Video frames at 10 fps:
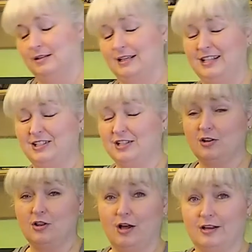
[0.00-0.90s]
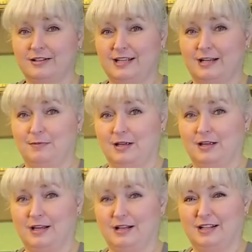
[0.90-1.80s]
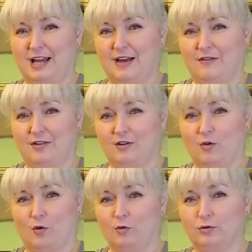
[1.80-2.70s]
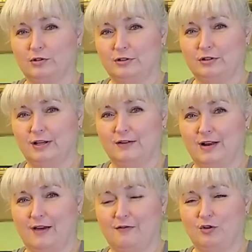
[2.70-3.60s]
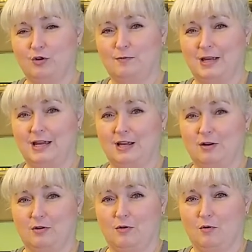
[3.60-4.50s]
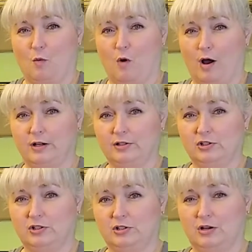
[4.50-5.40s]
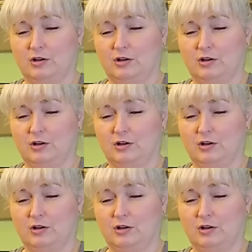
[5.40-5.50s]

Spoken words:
kitchen cloths had begun to have a little odor even after being washed,